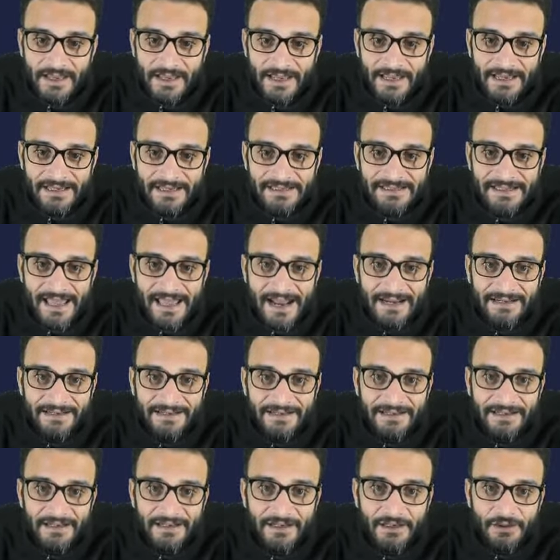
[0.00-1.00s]
Is
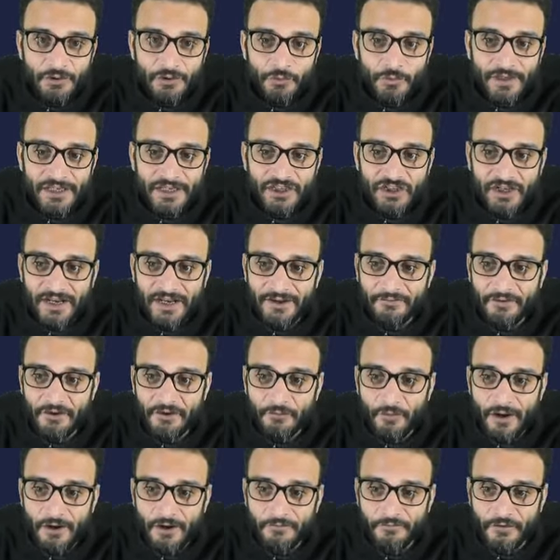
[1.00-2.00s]
that clear to each and
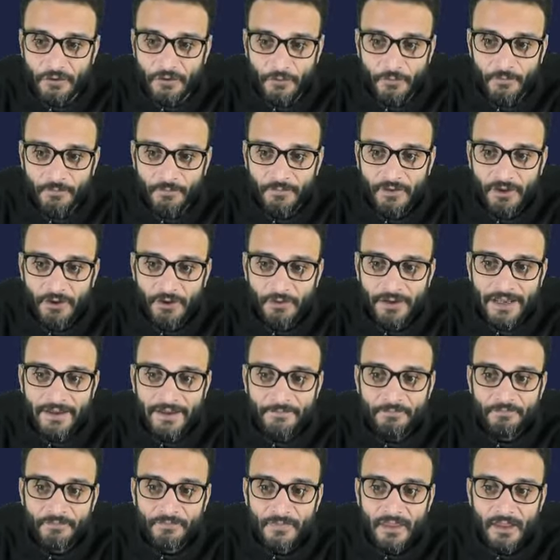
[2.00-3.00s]
every one of you?
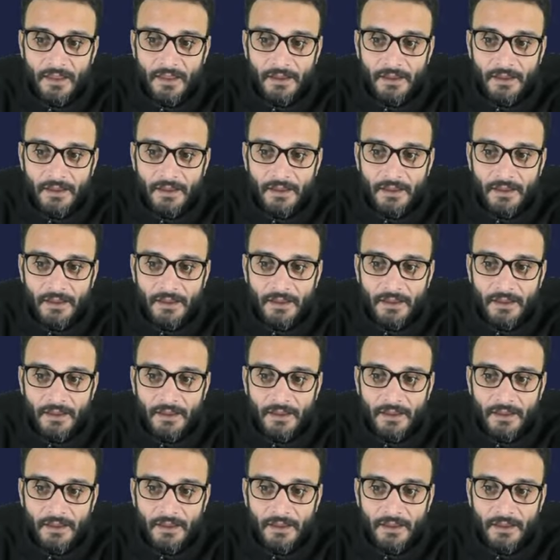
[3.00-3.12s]
Okay.